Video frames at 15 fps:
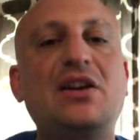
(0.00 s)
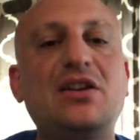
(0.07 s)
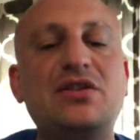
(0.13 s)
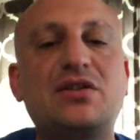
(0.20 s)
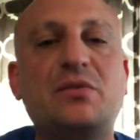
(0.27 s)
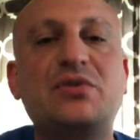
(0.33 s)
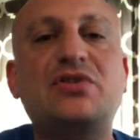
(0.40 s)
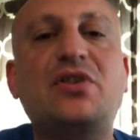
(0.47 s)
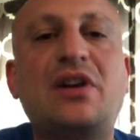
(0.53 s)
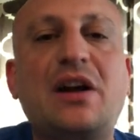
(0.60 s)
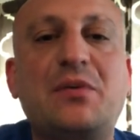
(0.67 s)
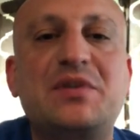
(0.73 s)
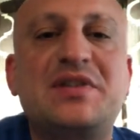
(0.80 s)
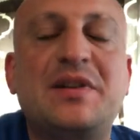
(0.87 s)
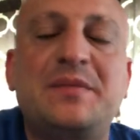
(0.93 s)
so we'll start out
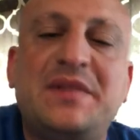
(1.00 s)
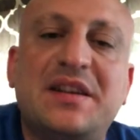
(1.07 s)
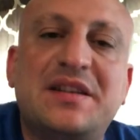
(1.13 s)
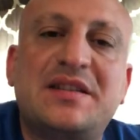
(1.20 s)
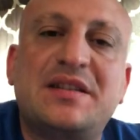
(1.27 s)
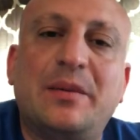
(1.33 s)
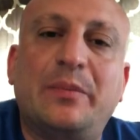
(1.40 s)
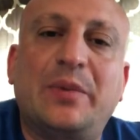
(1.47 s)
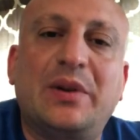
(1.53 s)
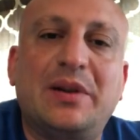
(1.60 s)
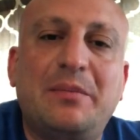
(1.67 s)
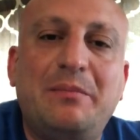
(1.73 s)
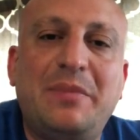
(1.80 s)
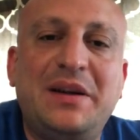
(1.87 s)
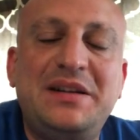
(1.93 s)
with something simple, a
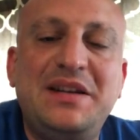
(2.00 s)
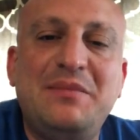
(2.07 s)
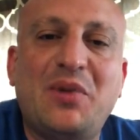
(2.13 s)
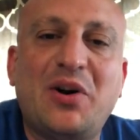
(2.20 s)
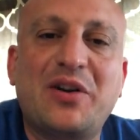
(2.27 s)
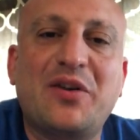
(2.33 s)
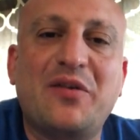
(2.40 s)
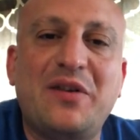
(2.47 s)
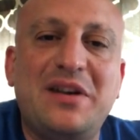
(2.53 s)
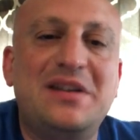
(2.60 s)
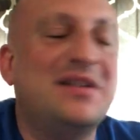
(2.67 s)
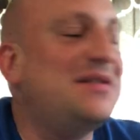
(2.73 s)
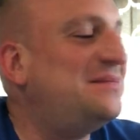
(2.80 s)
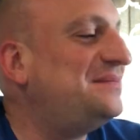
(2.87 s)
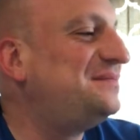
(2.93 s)
Bundy margarita.